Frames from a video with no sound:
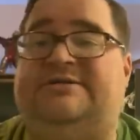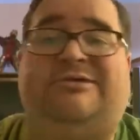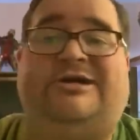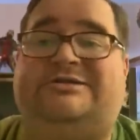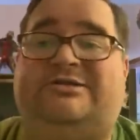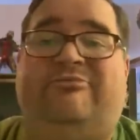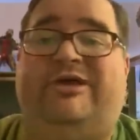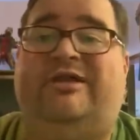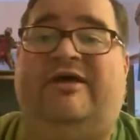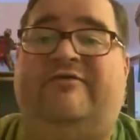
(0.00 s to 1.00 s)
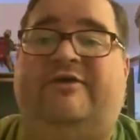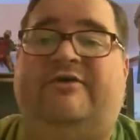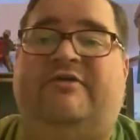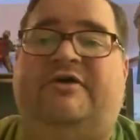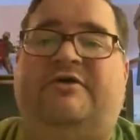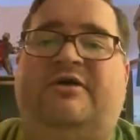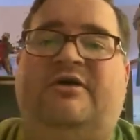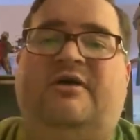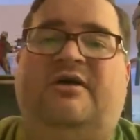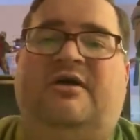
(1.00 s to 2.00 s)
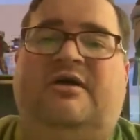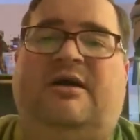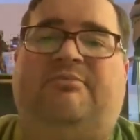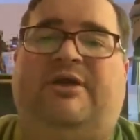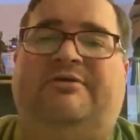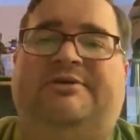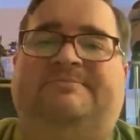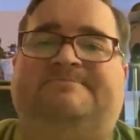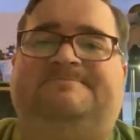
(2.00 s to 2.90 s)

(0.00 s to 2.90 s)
it breaks. So be it. Life will go on. Come play with it.